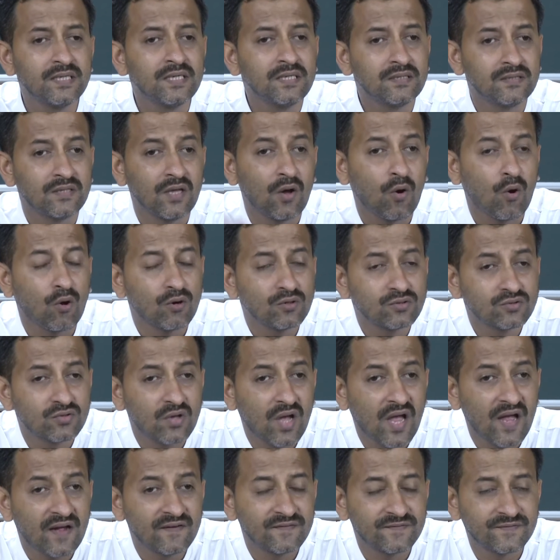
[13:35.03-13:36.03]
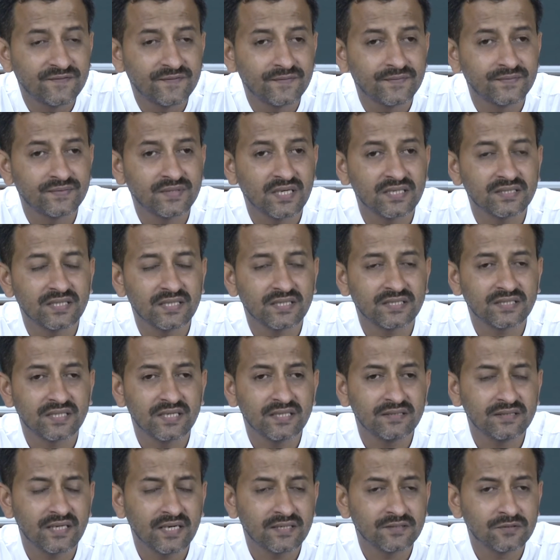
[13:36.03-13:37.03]
they also have
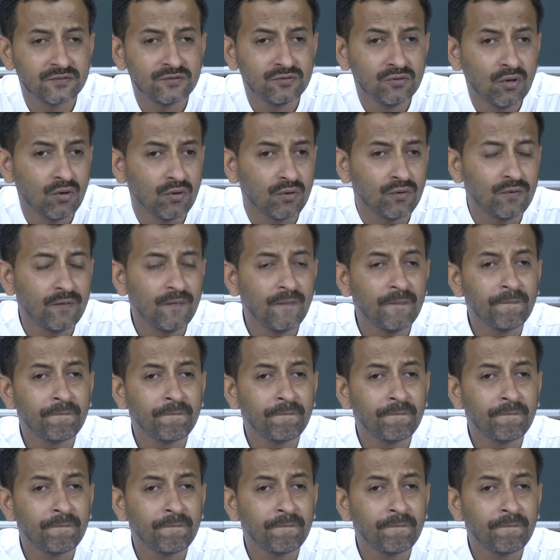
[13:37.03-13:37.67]
suggested that no,